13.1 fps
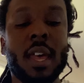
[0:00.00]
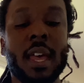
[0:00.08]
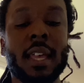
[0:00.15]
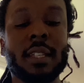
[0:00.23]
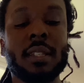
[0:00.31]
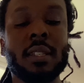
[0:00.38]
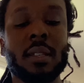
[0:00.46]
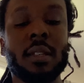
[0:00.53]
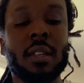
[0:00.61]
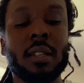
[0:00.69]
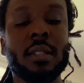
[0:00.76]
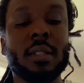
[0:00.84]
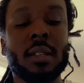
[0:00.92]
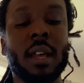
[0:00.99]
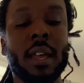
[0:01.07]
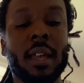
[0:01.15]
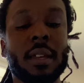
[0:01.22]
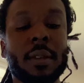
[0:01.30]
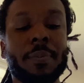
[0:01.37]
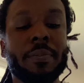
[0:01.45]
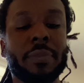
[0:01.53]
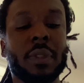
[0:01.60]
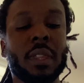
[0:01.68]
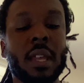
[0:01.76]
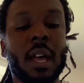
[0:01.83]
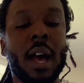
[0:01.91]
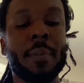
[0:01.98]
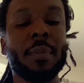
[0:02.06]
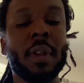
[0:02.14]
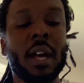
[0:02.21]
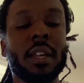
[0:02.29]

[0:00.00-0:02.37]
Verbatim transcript: It's it's like I'm not